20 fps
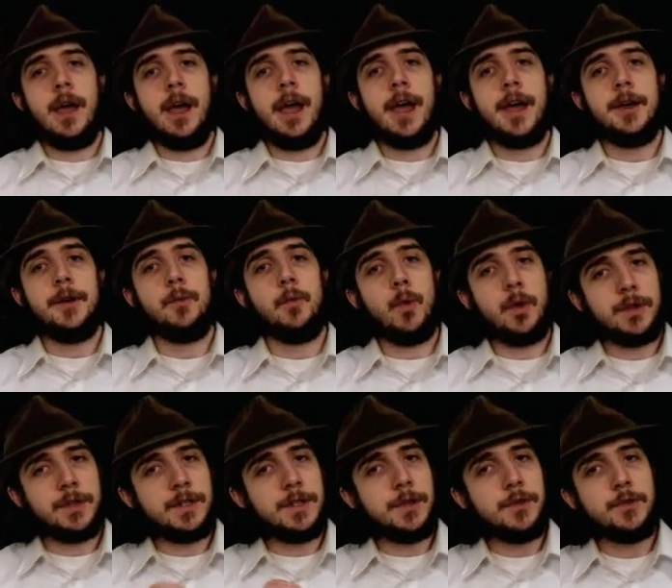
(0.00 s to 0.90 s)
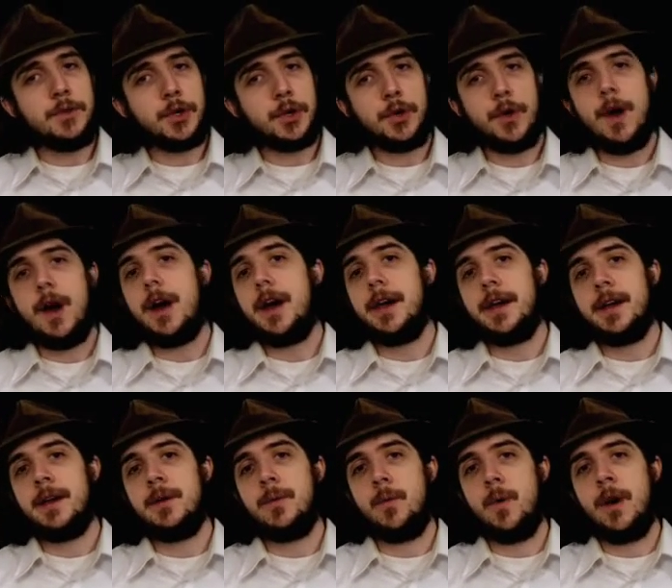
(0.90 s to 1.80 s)
And once you
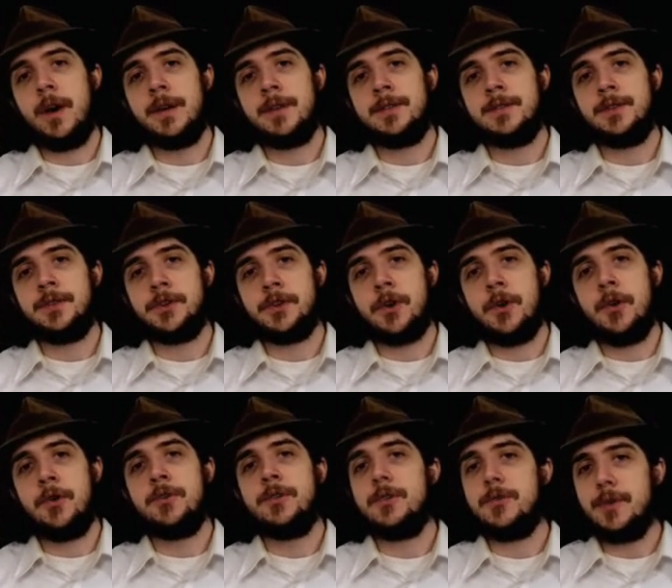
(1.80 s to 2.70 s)
try wines on your own,